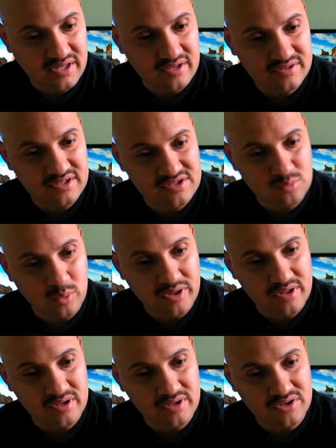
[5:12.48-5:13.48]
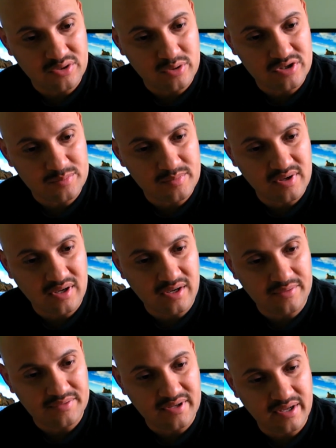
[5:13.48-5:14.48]
that, that's where the US,
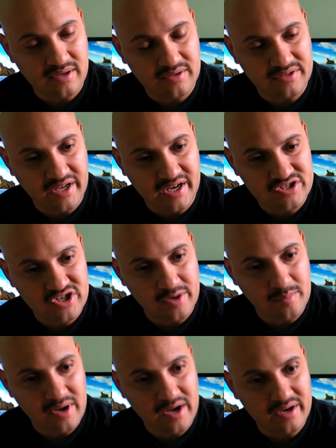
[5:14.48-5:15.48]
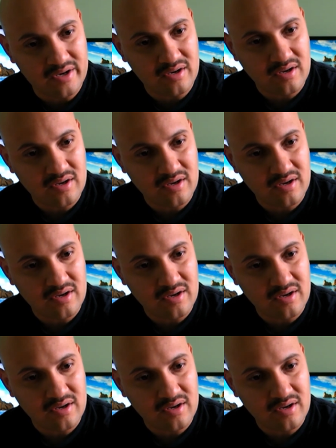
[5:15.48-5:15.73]
um, uh, the HDMI